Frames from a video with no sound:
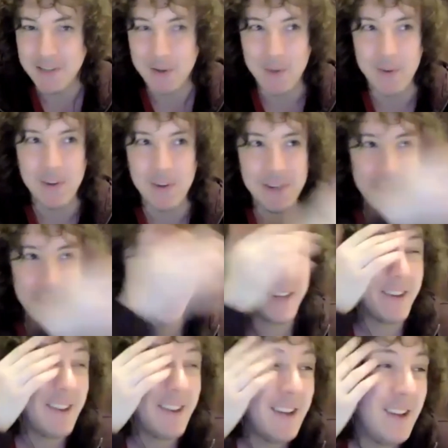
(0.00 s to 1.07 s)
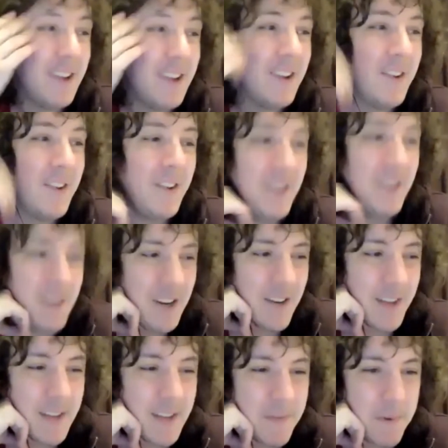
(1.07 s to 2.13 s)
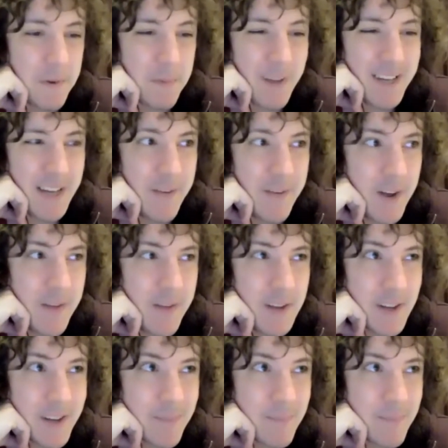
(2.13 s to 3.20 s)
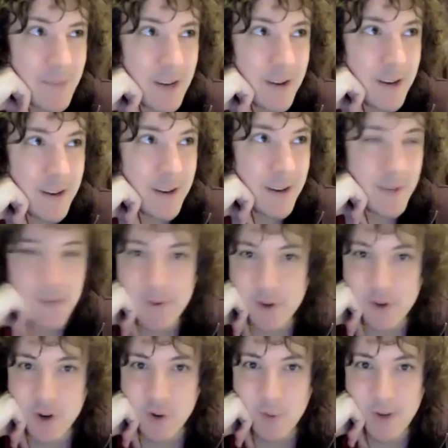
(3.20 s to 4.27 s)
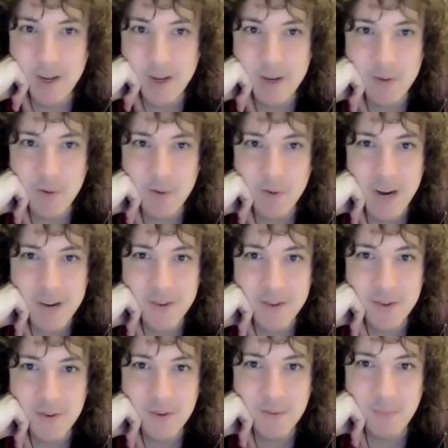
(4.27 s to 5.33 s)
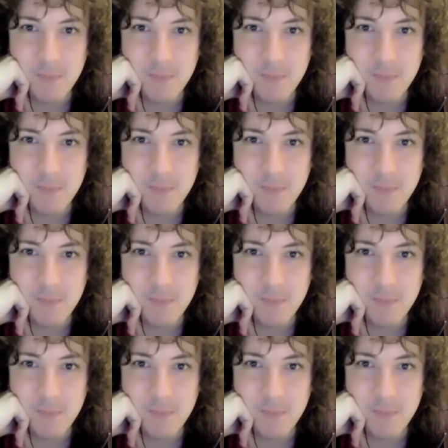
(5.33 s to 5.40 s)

So I think just, you know, give those players, even if it's 500 quid or £1,000 or you